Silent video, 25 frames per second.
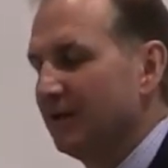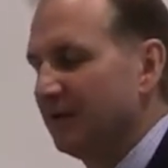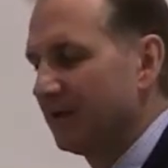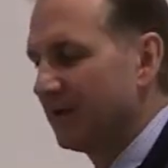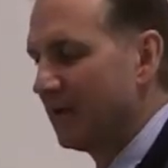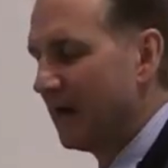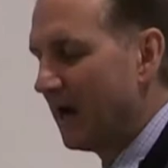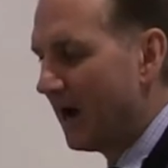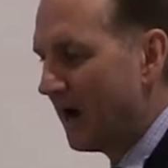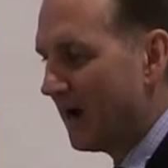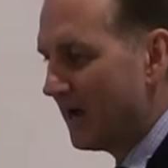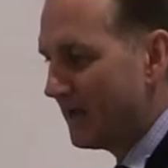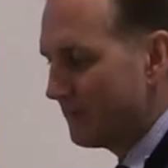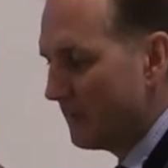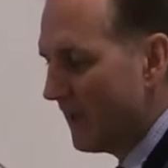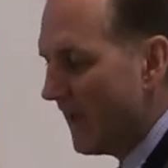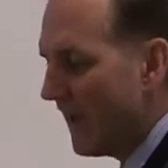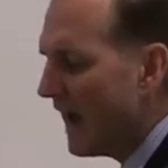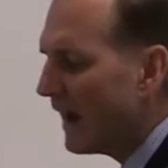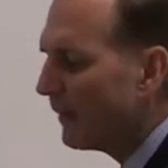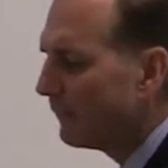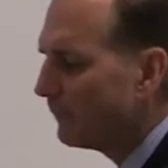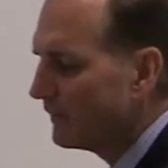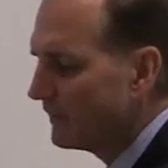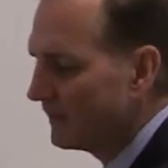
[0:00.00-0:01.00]
Now, I'm
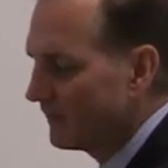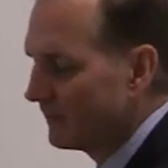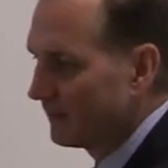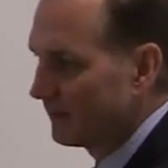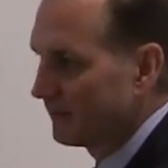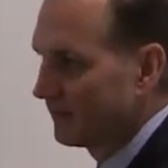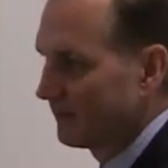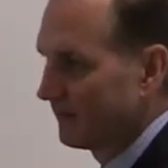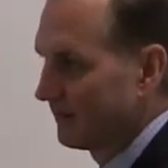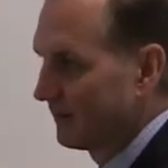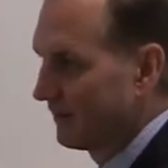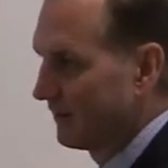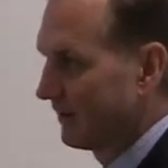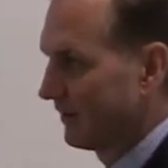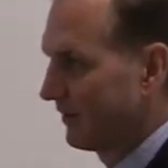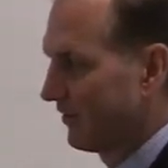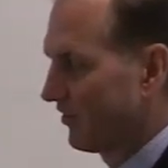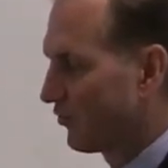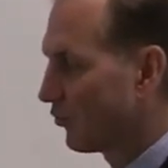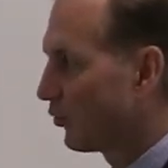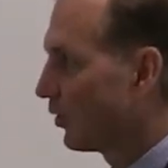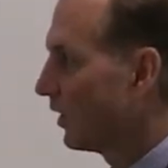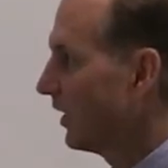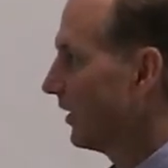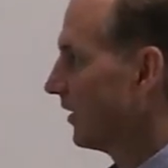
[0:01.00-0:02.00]
happy,
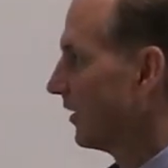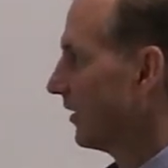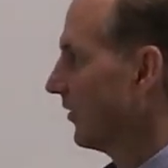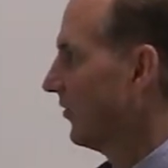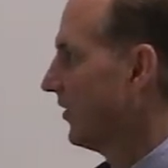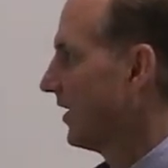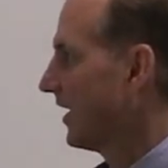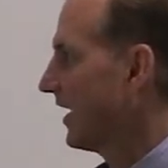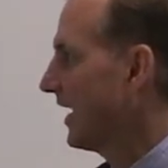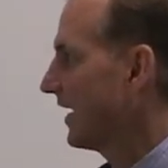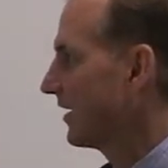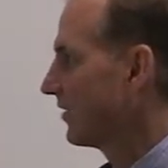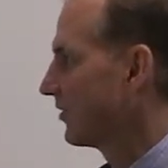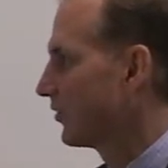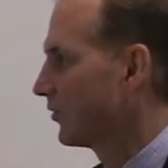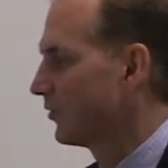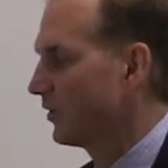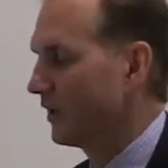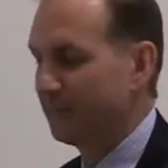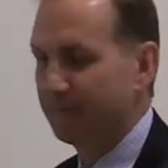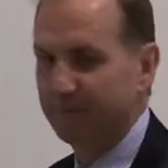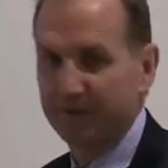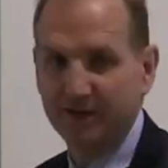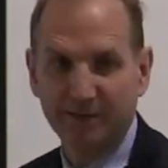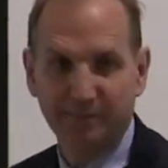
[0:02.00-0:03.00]
thrilled that I grew
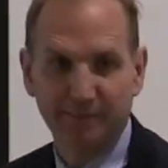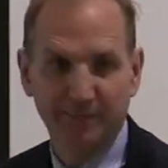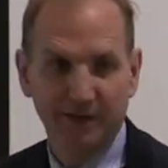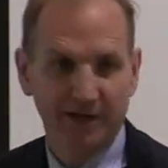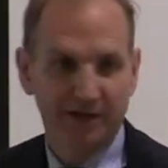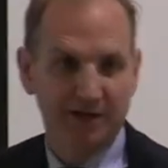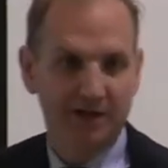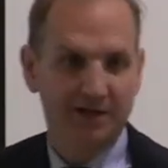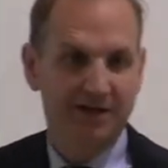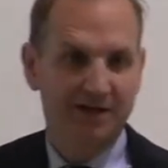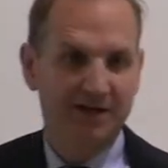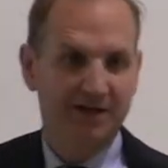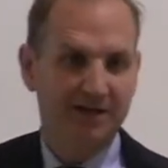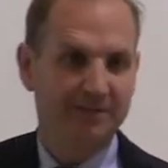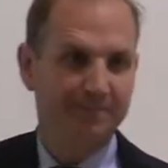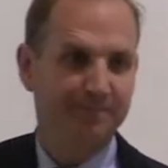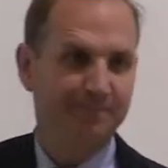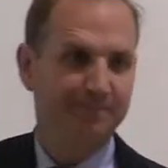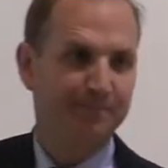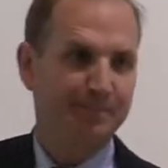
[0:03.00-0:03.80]
up in America.